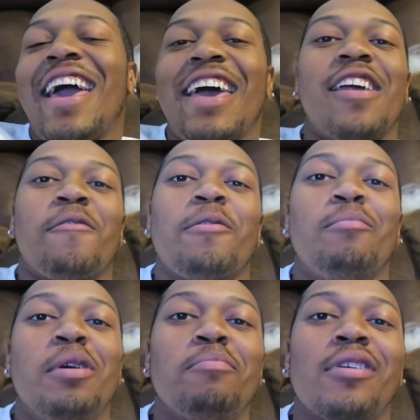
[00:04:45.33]
And I
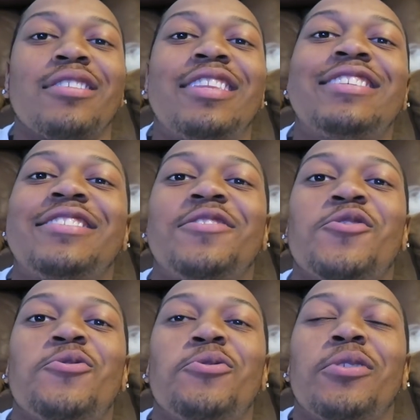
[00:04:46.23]
remember this
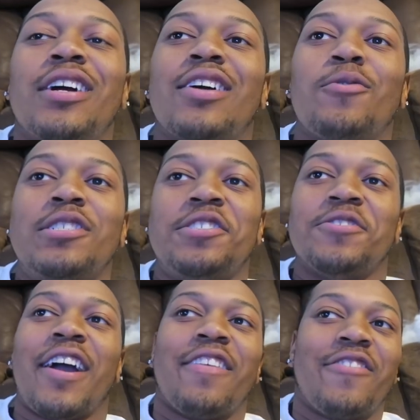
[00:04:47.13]
dude was
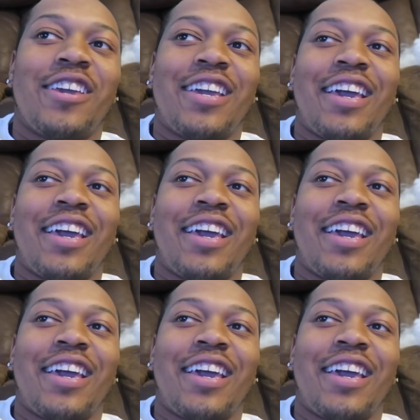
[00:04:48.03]
driving